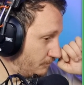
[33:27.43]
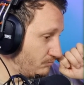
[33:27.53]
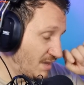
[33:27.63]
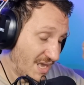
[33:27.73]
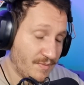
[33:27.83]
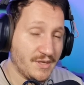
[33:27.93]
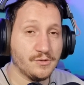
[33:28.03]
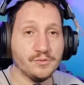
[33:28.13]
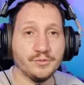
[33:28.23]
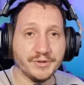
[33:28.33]
Maybe
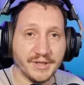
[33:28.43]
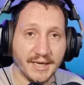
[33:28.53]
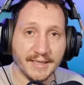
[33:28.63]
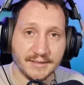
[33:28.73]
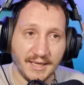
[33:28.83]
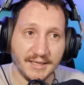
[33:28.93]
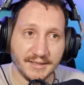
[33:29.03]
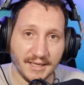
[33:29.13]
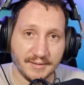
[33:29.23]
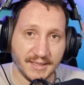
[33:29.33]
you will get
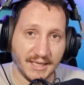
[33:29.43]
8K